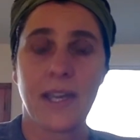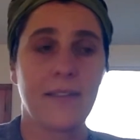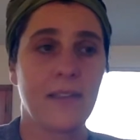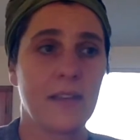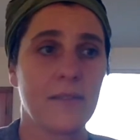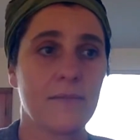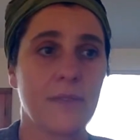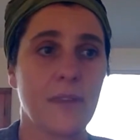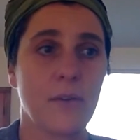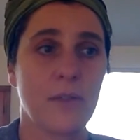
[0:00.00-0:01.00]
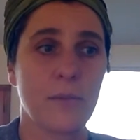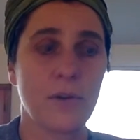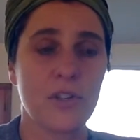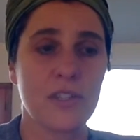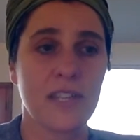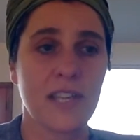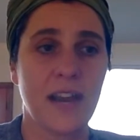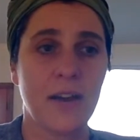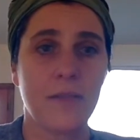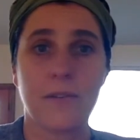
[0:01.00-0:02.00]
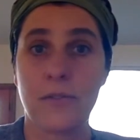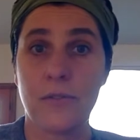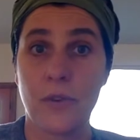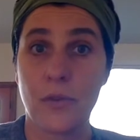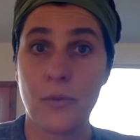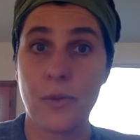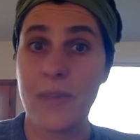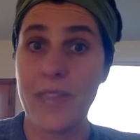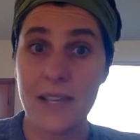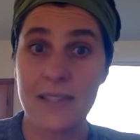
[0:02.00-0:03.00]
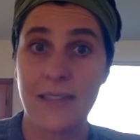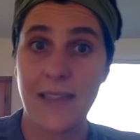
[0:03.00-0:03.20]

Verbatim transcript: in the you know in the emergency care for for three weeks, hmm.